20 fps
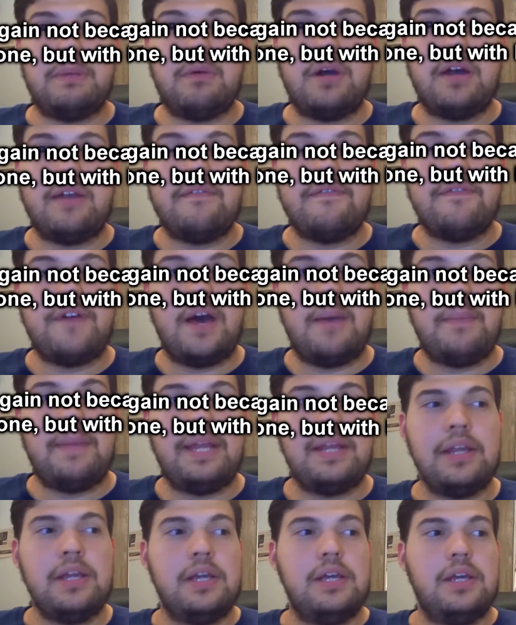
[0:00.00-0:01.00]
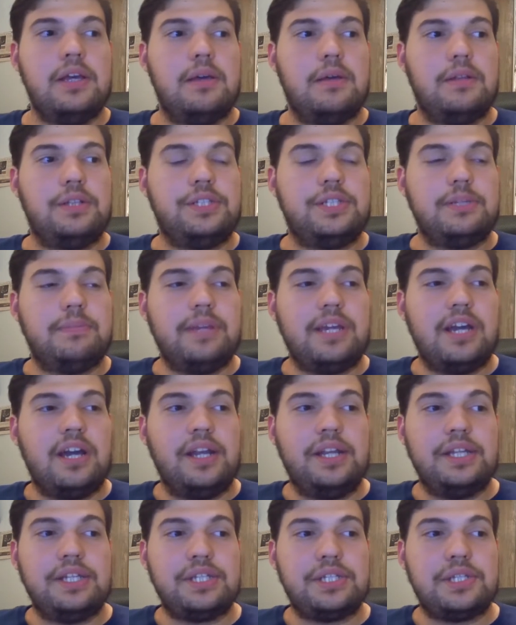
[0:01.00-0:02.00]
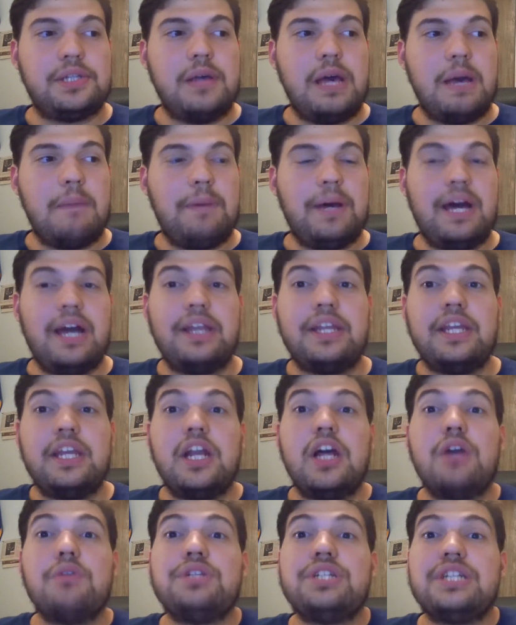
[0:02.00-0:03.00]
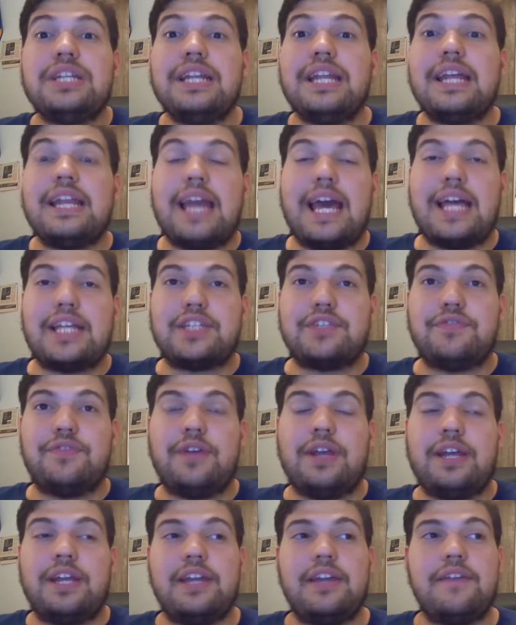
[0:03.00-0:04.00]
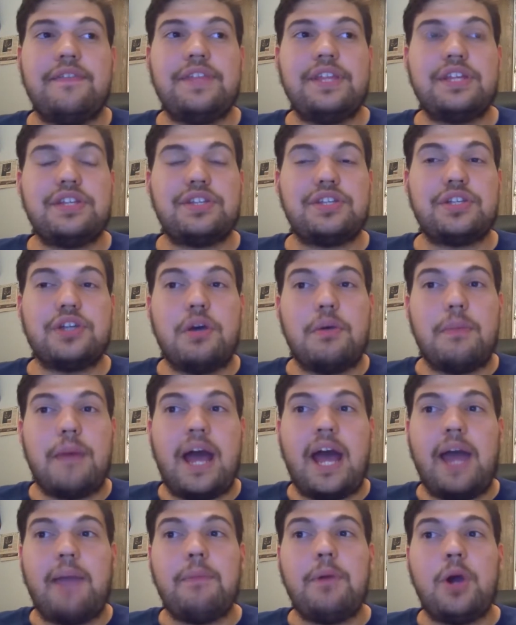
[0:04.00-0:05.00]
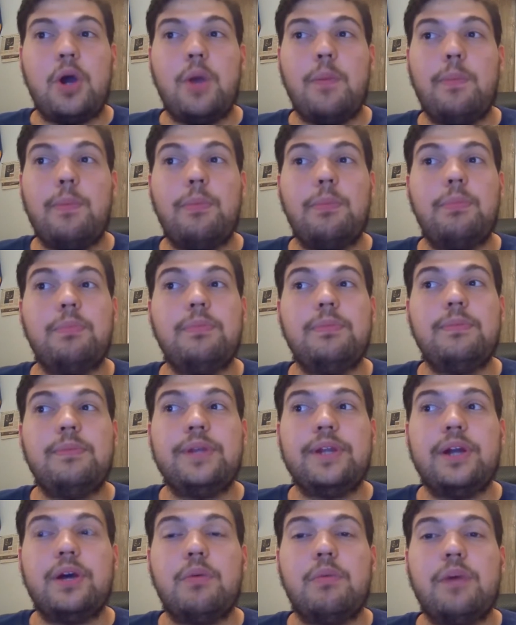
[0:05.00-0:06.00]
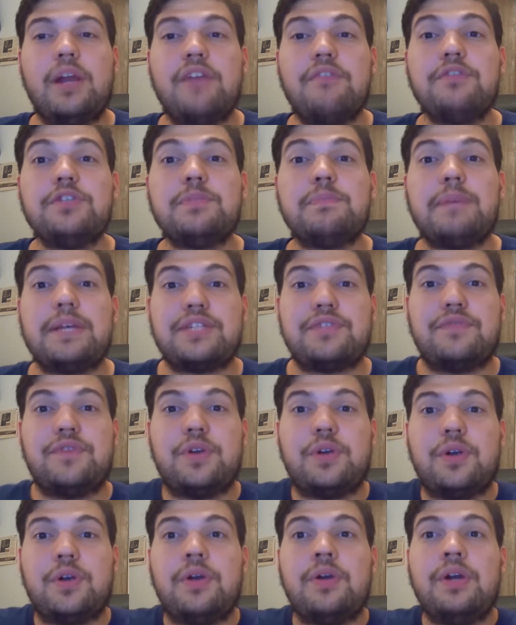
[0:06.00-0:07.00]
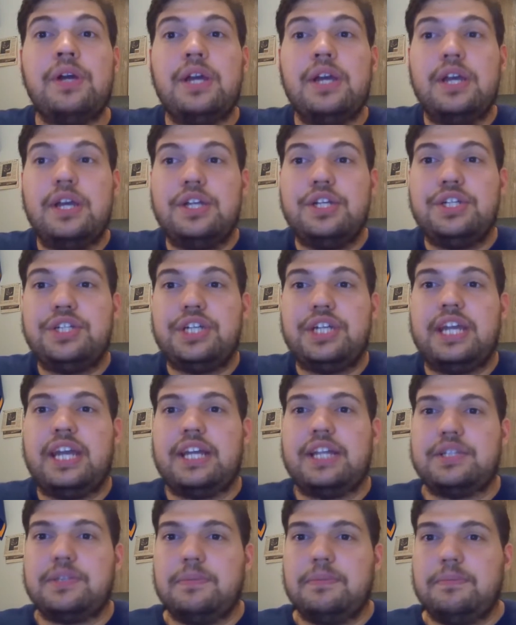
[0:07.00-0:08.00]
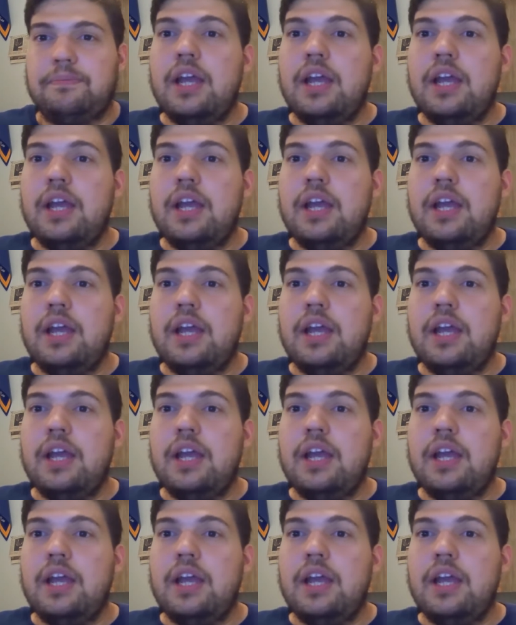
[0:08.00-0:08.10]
want to vomit, to be honest. But, she didn't ask for any of this, so I hope whatever's best for her, she gets.